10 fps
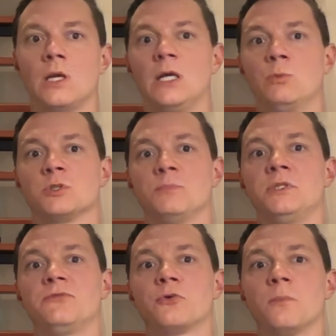It was
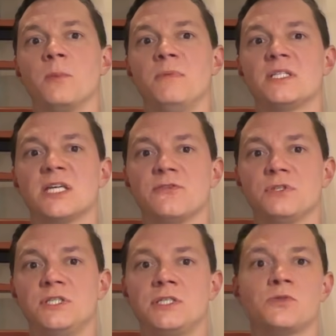built from the
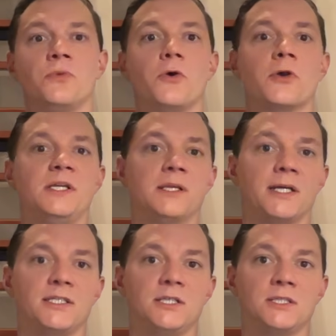mid-70s to the early
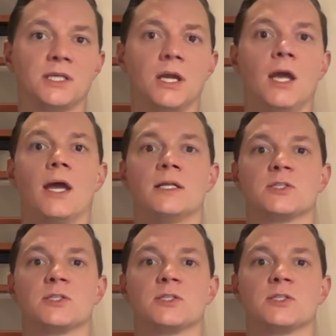90s, and